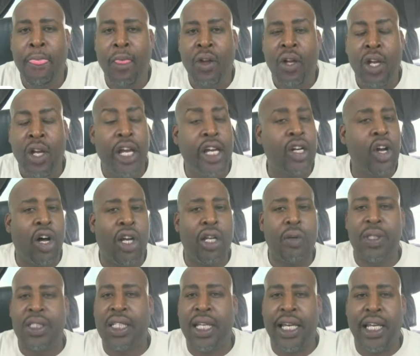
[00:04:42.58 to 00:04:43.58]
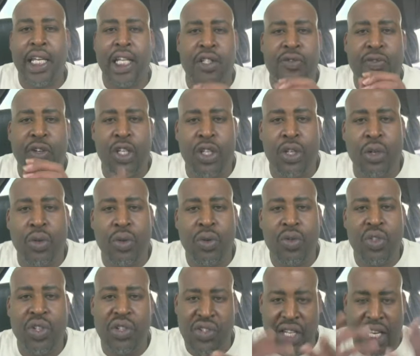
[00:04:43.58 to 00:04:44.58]
And all it would take is for you to
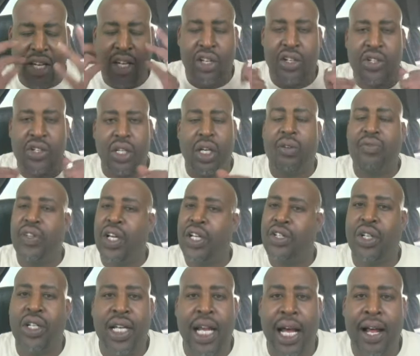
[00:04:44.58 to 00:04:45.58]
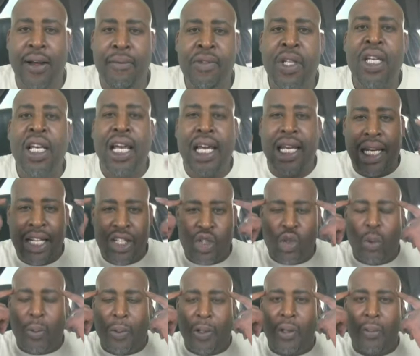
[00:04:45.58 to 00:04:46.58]
say to yourself that you're not. And that
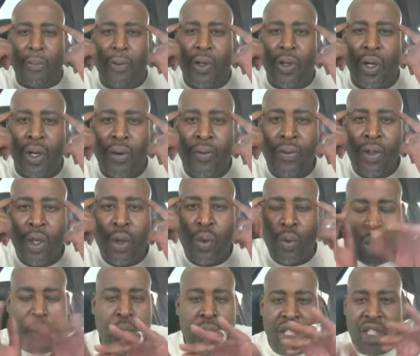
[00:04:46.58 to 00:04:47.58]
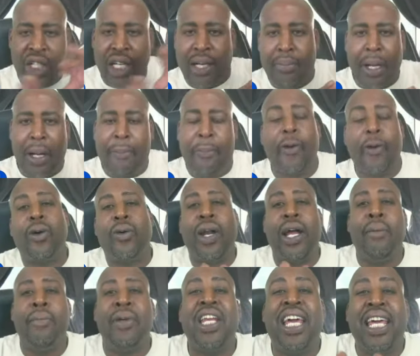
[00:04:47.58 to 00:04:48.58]
supercomputer will reject my
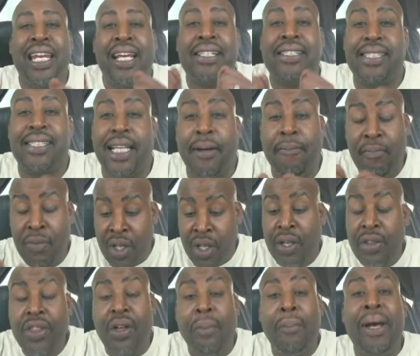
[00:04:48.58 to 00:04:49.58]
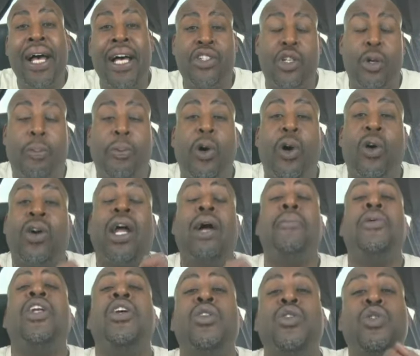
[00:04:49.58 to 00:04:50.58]
programming and accept the master programming.
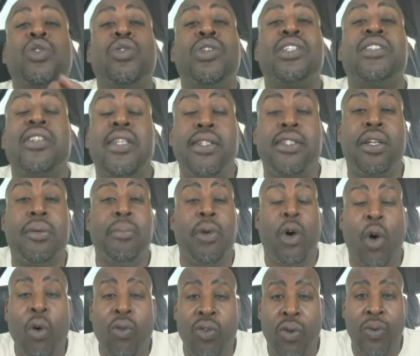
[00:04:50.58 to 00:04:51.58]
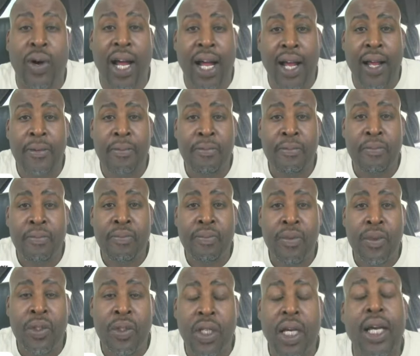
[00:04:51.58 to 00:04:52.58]
It'll do a system override.
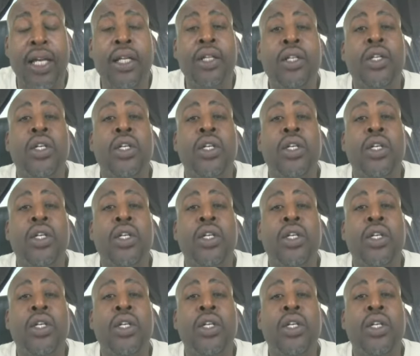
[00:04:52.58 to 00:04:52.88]
Okay?